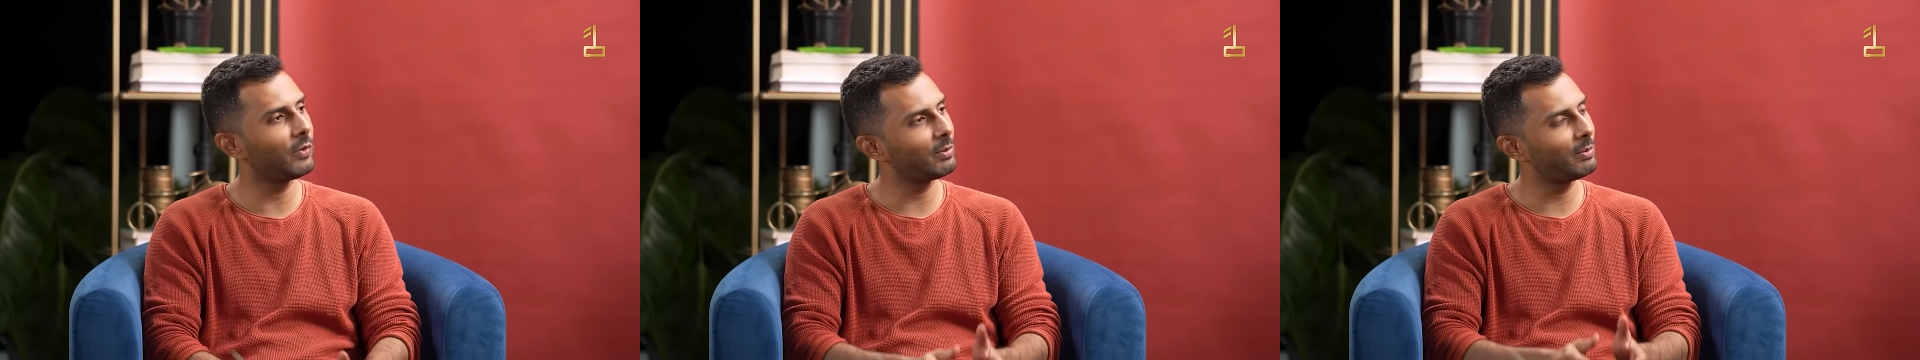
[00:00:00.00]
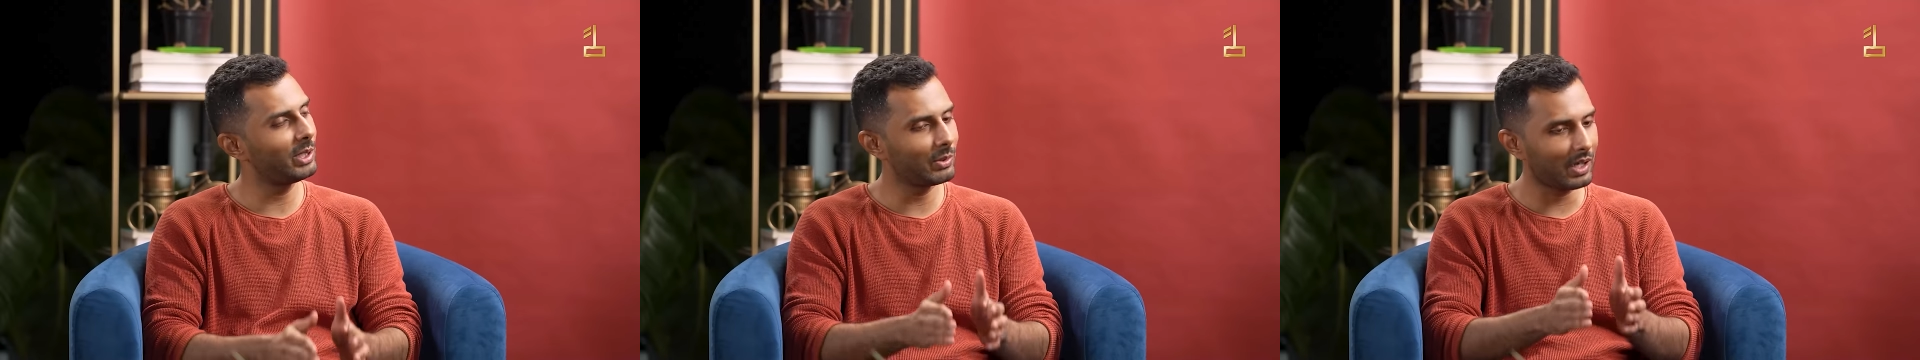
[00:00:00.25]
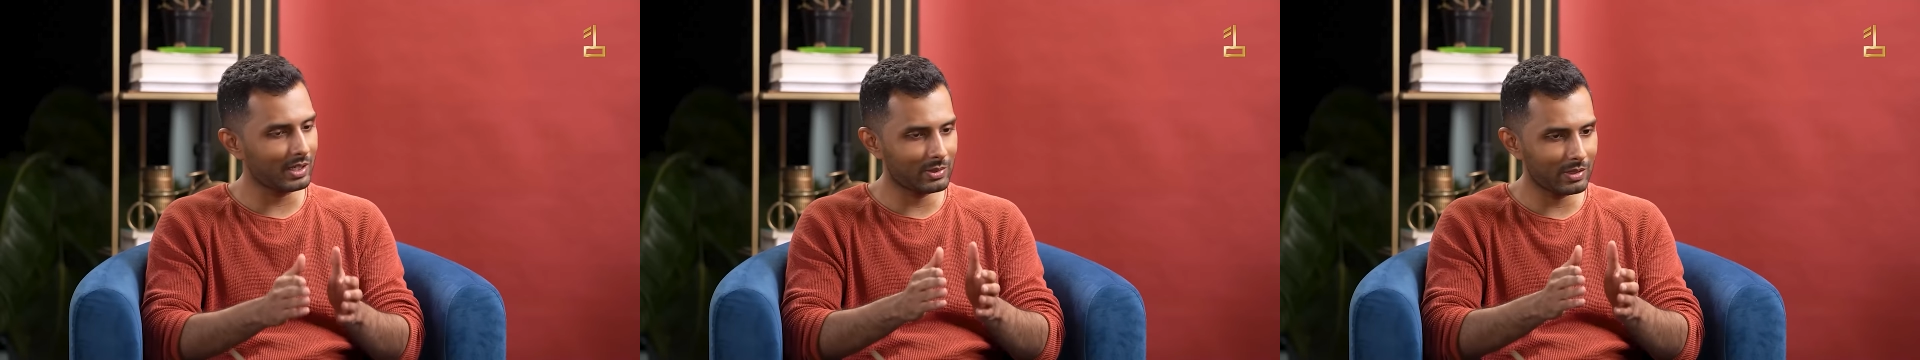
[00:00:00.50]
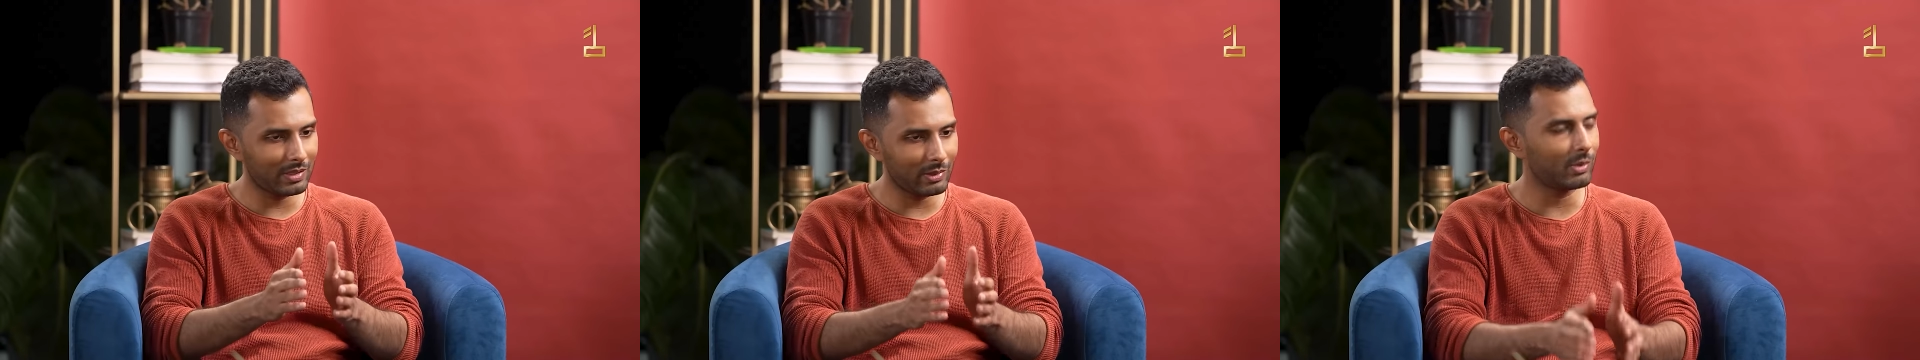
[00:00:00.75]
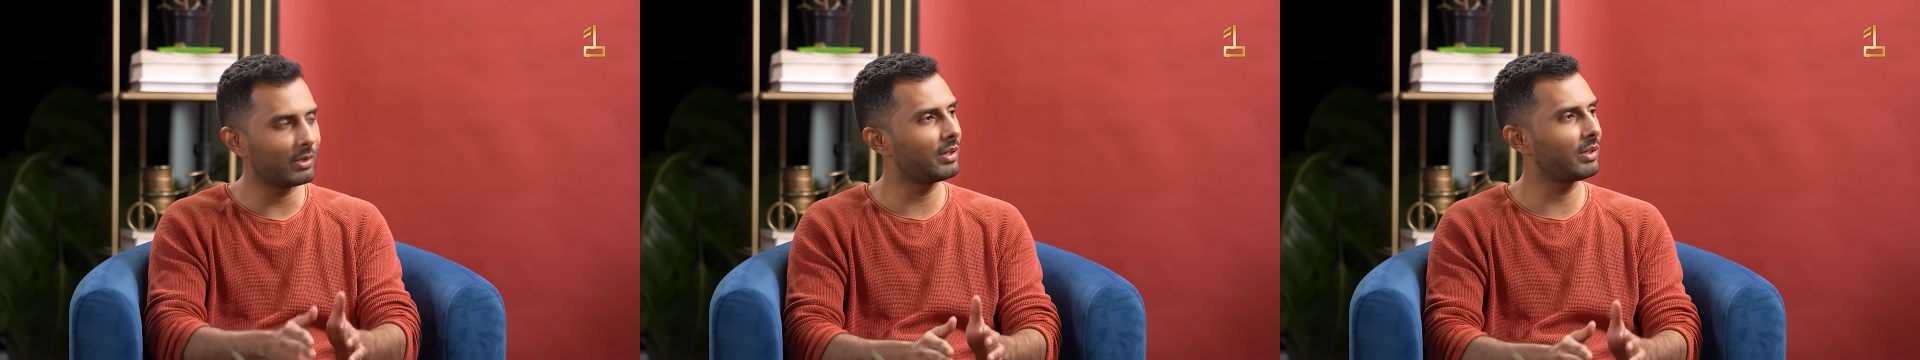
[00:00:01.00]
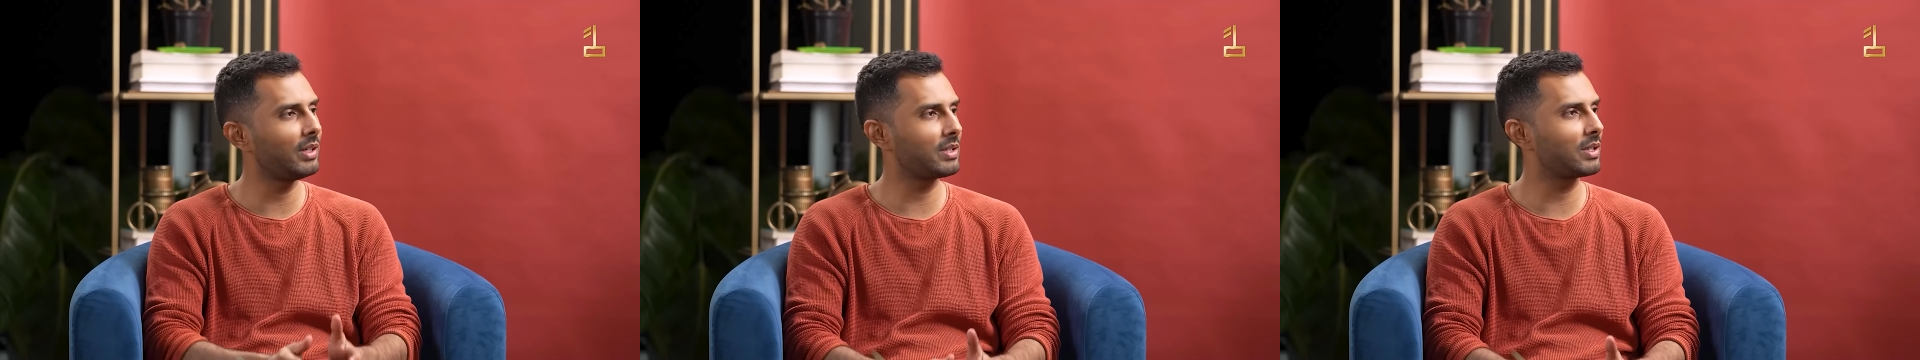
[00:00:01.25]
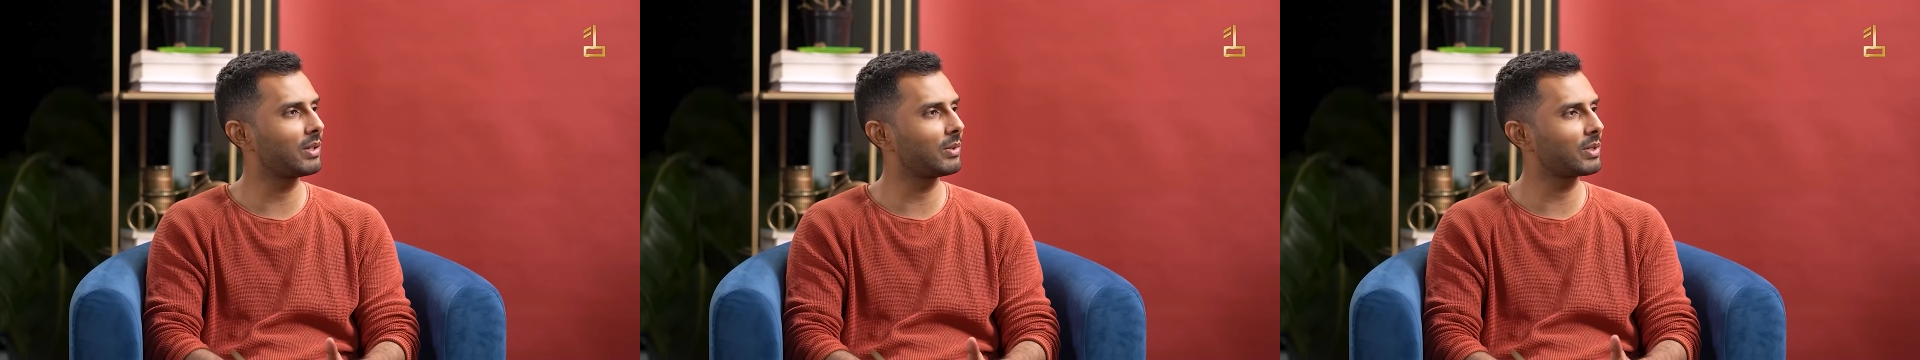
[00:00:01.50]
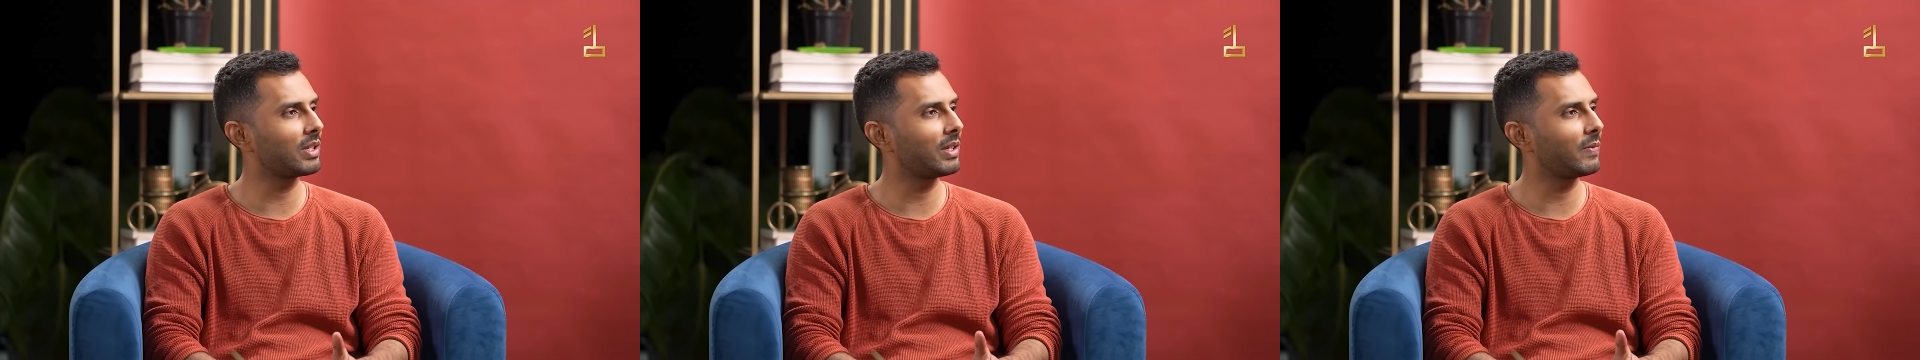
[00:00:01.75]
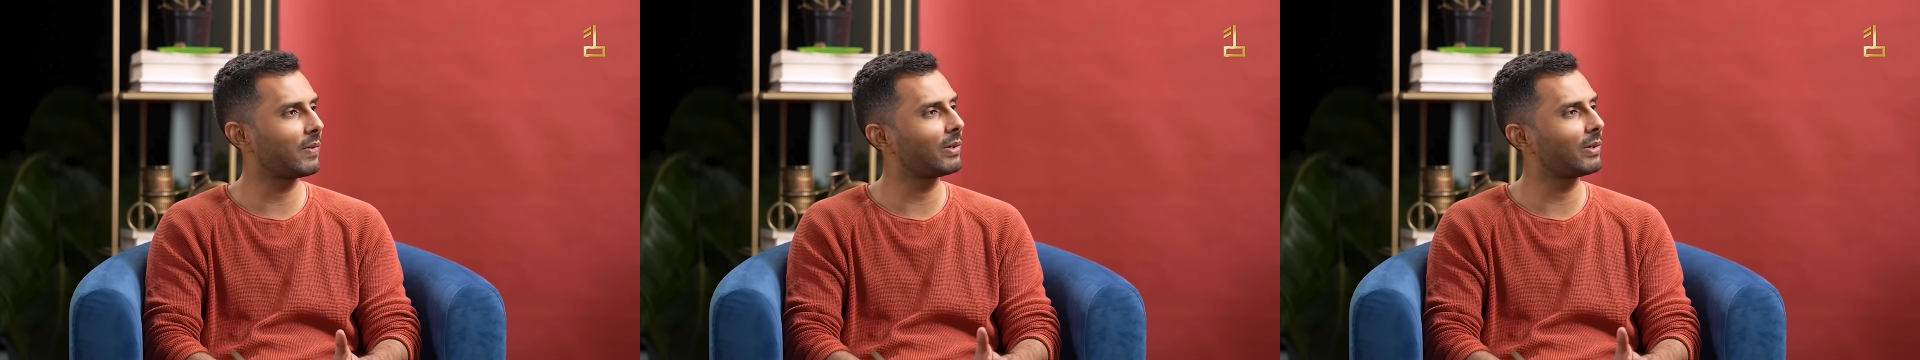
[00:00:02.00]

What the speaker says: for me to actually go into the institution and